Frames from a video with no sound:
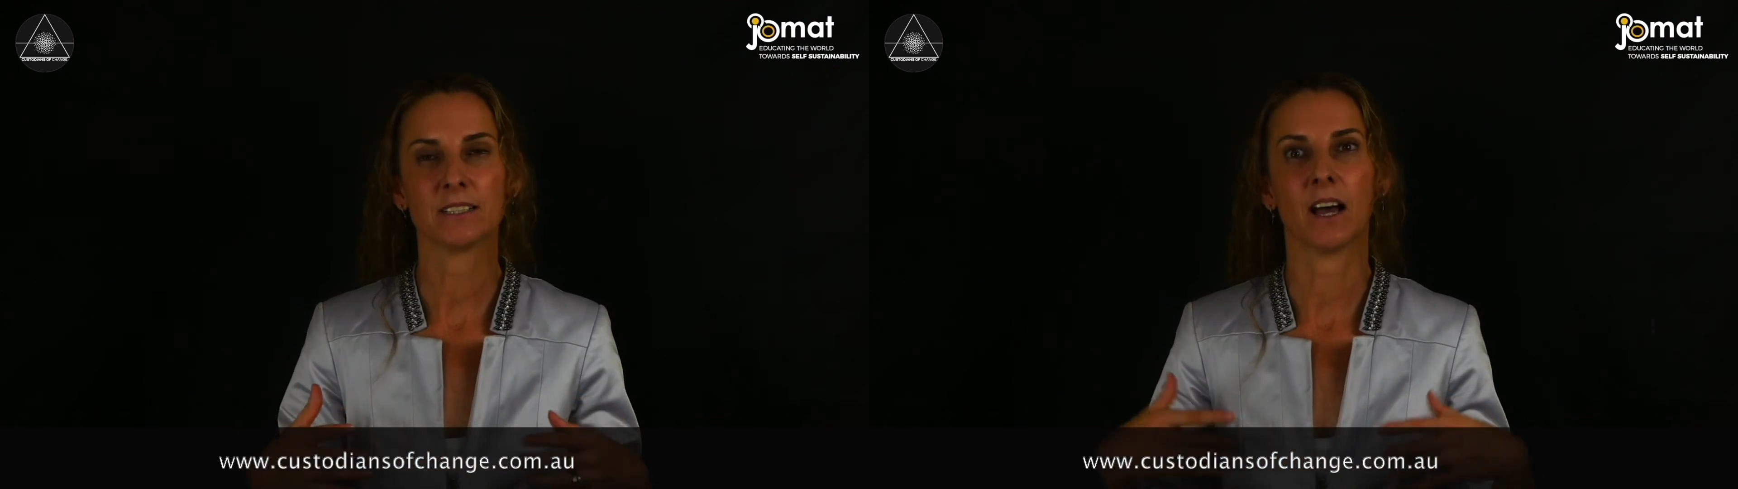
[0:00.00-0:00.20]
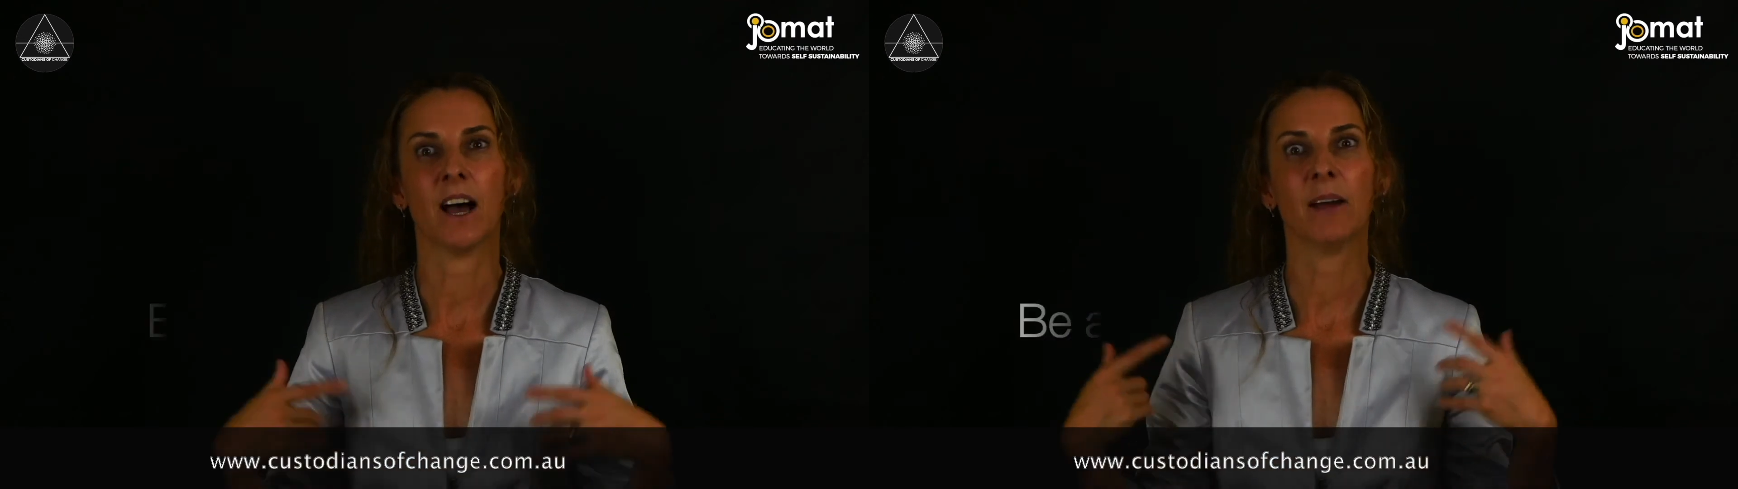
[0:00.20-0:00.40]

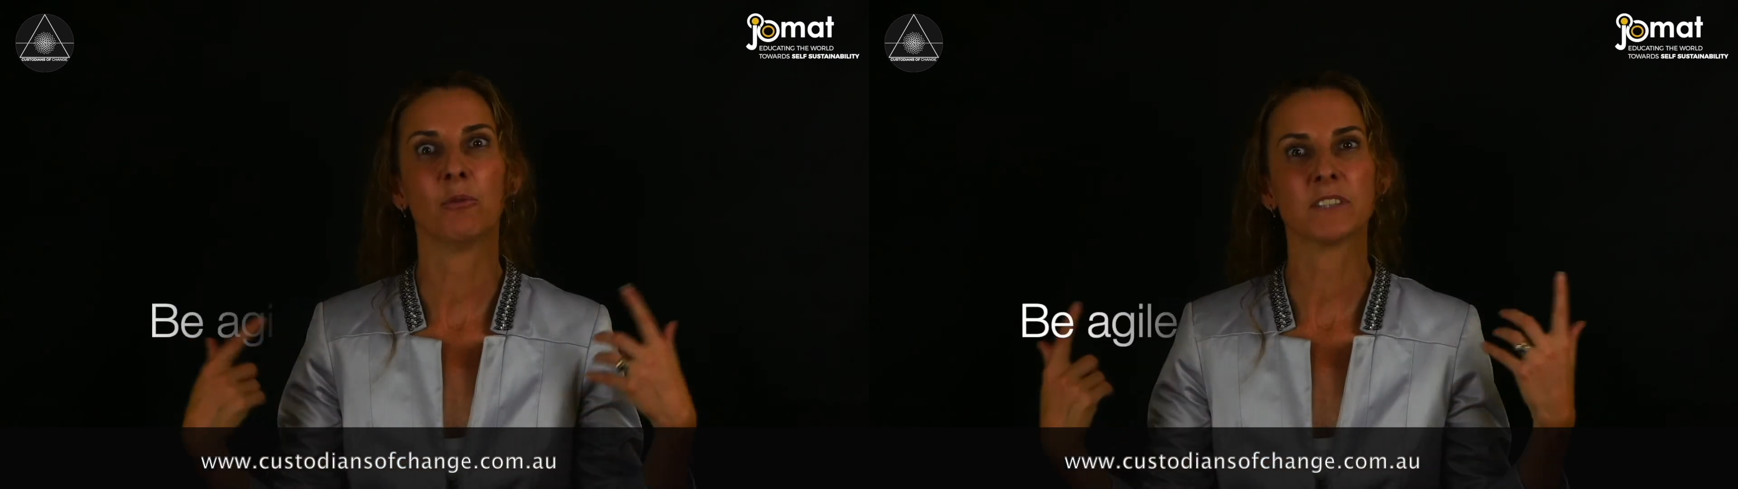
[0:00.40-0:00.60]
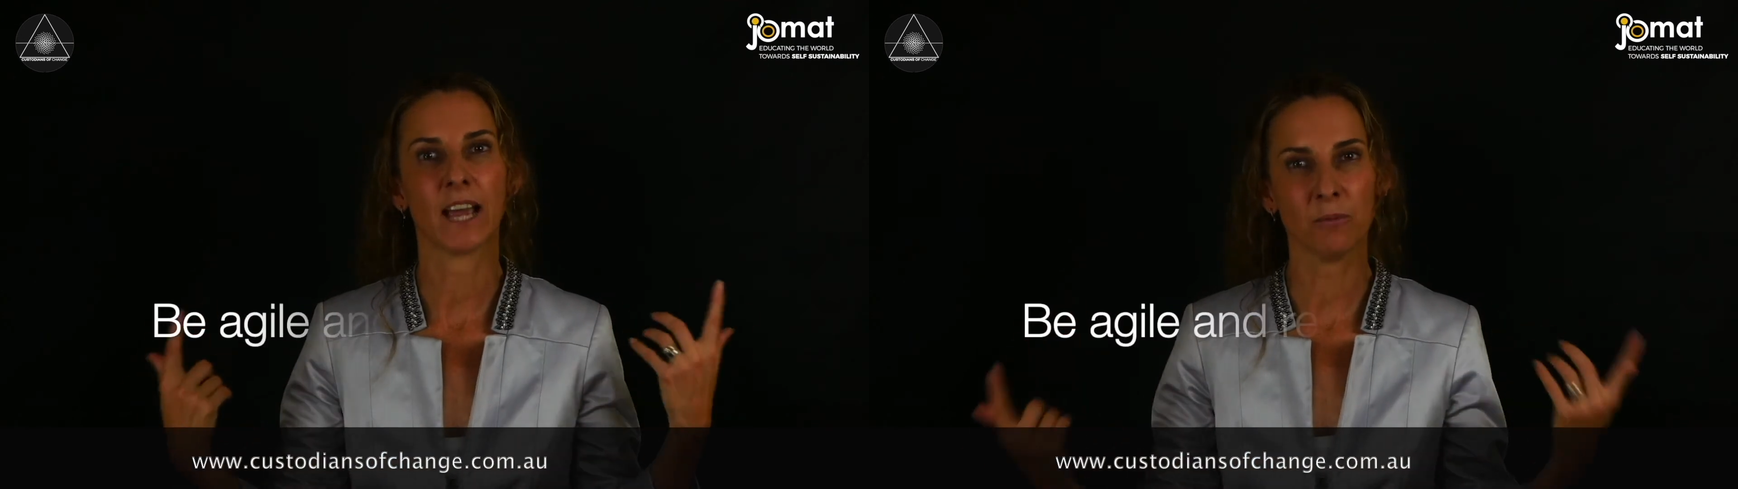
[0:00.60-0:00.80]
I was
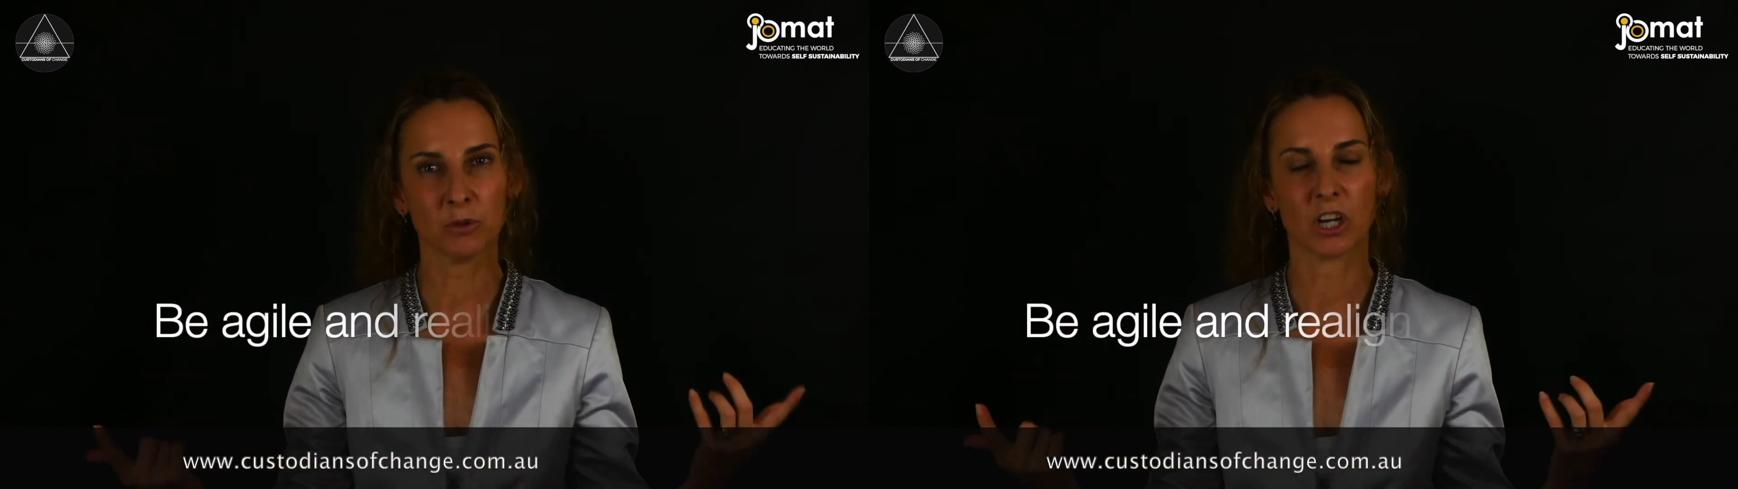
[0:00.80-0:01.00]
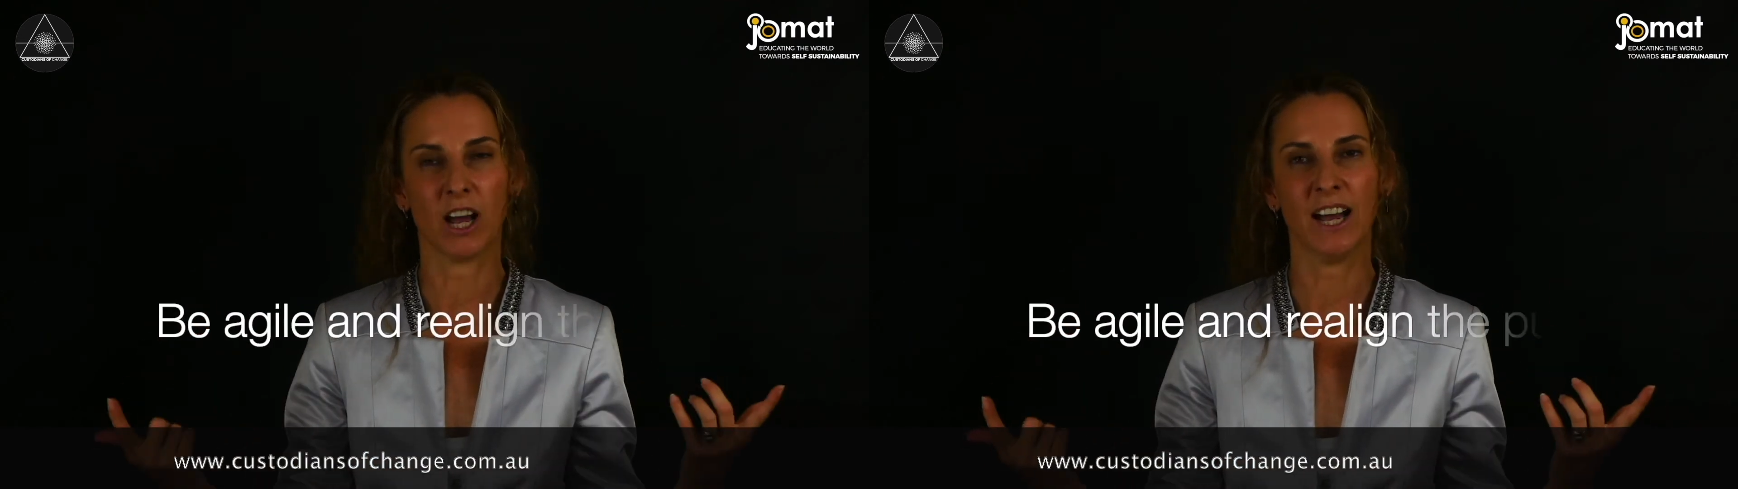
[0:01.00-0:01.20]
able to
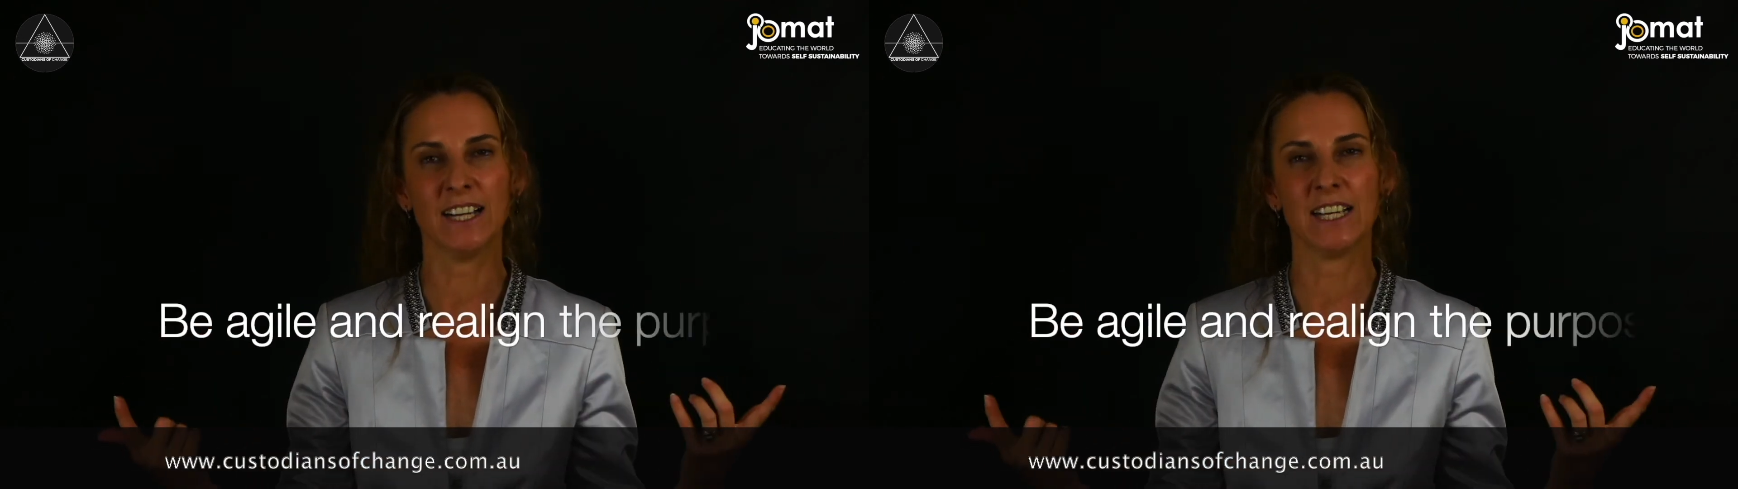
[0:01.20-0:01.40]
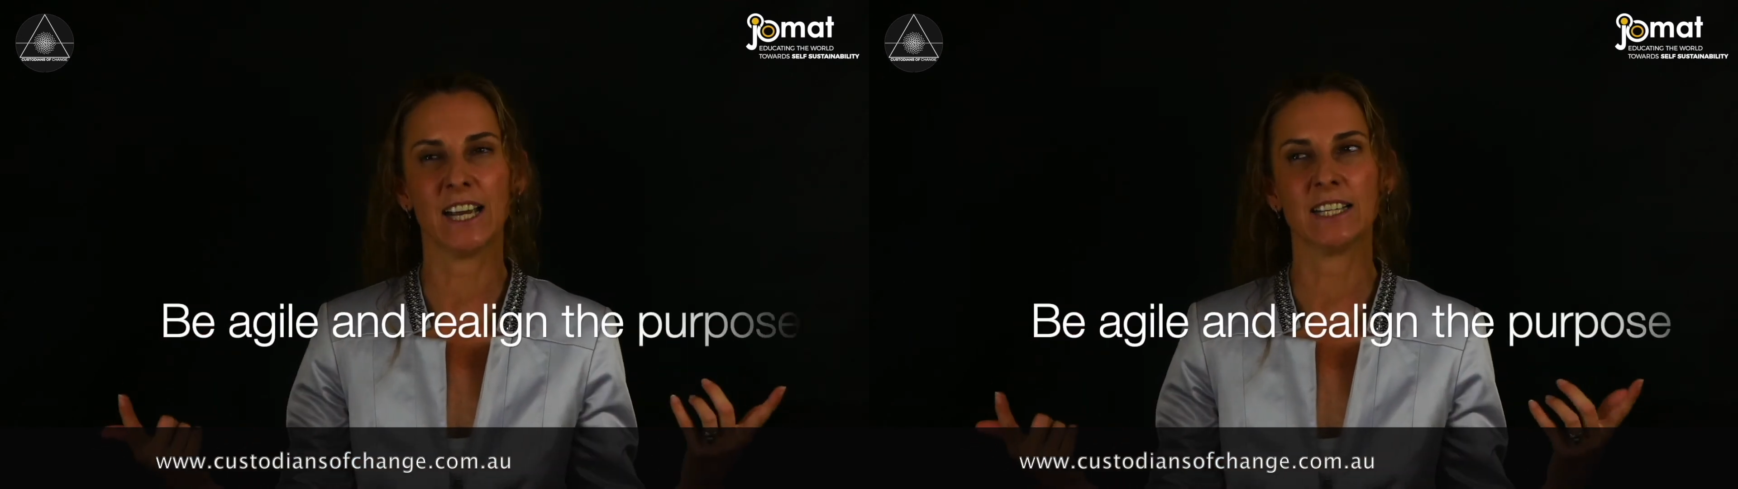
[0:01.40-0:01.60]

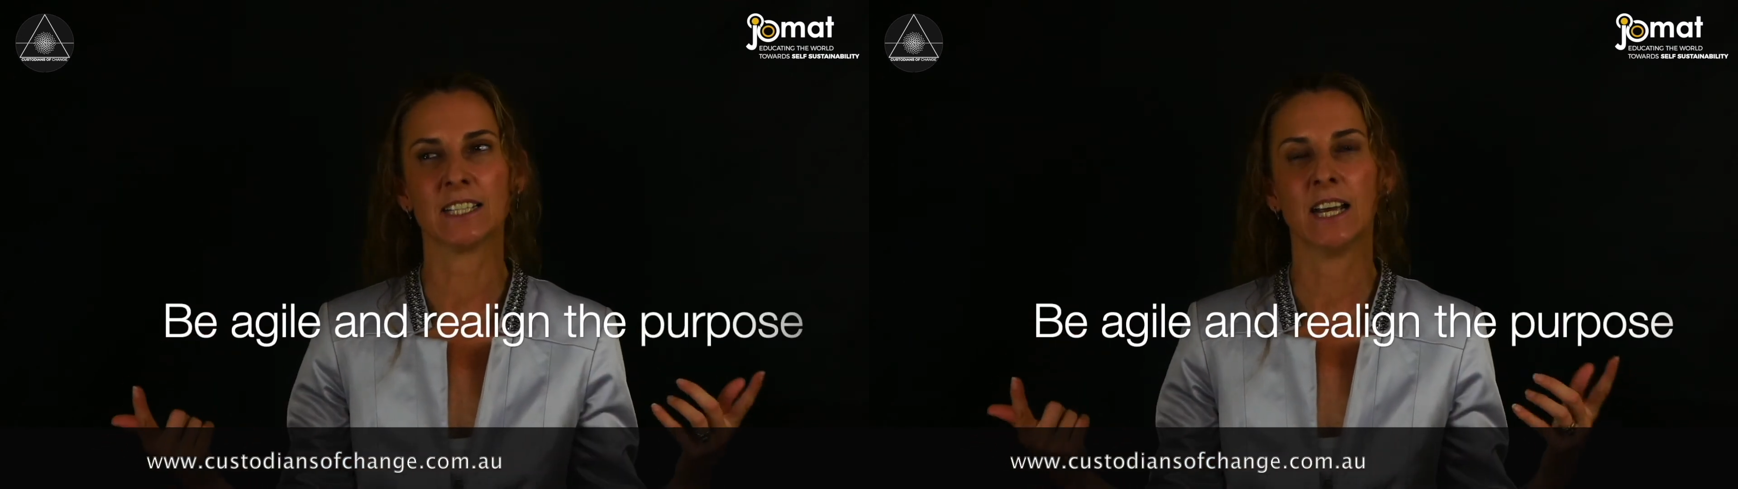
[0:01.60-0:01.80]
ideate